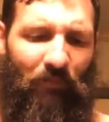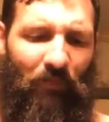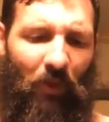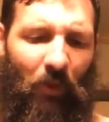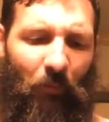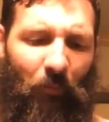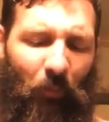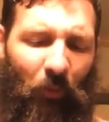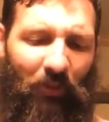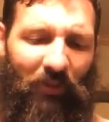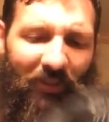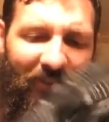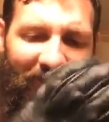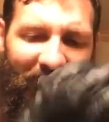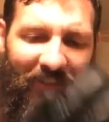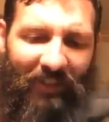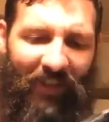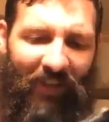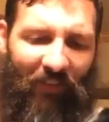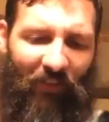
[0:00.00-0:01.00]
putting this
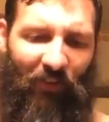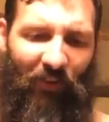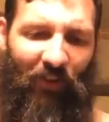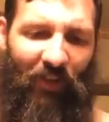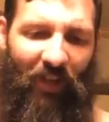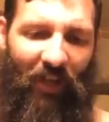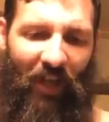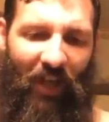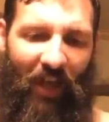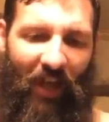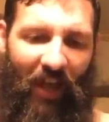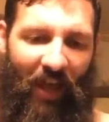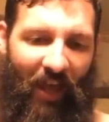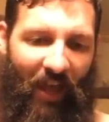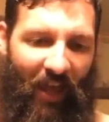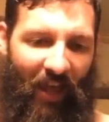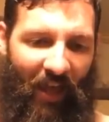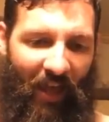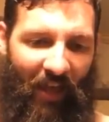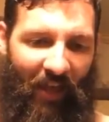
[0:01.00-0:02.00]
together,
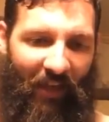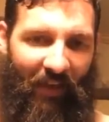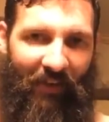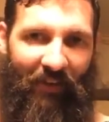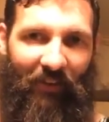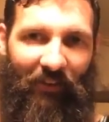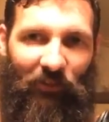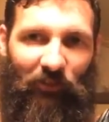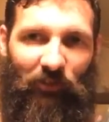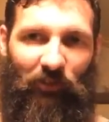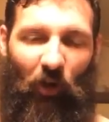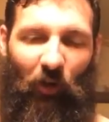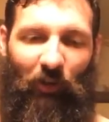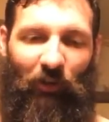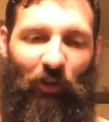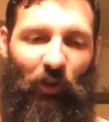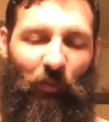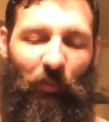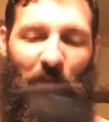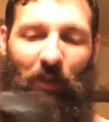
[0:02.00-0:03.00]
and so it
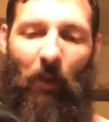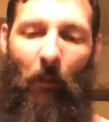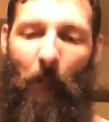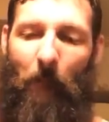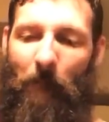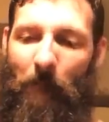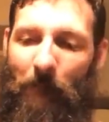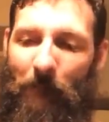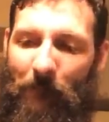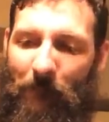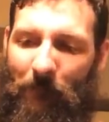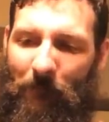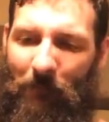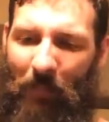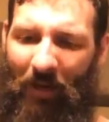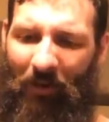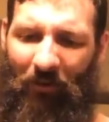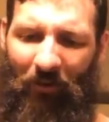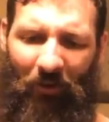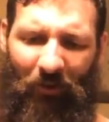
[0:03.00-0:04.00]
took me I
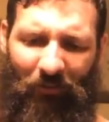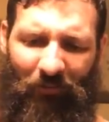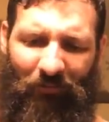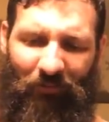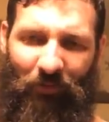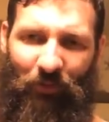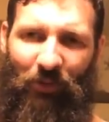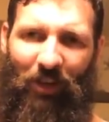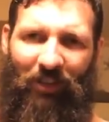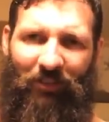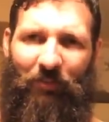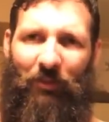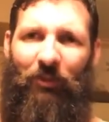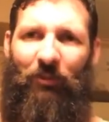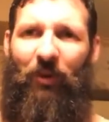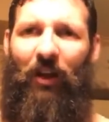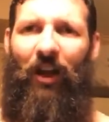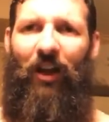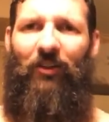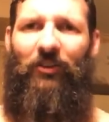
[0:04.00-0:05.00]
don't know. You guys been
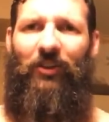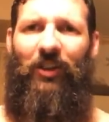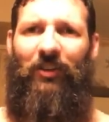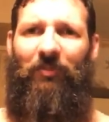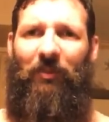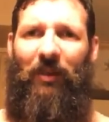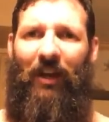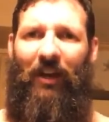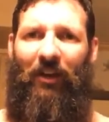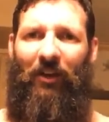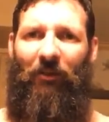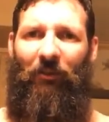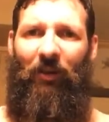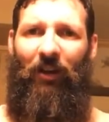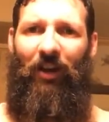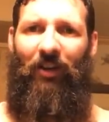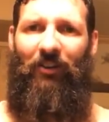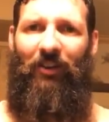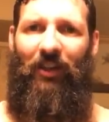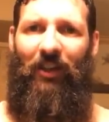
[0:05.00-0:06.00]
around. You guys been hanging
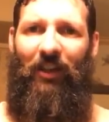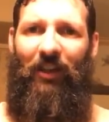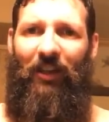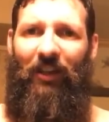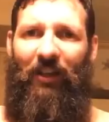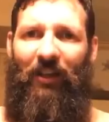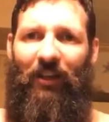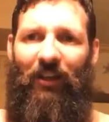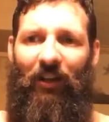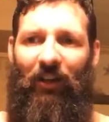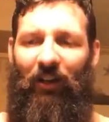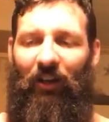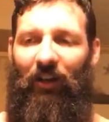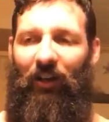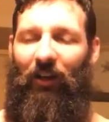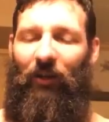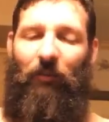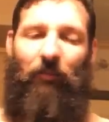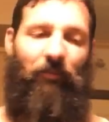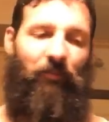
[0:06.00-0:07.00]
around.
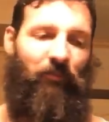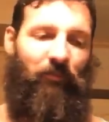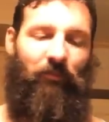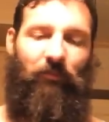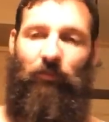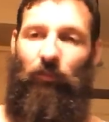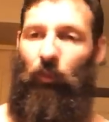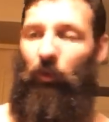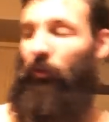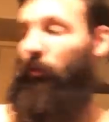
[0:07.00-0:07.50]
Where's the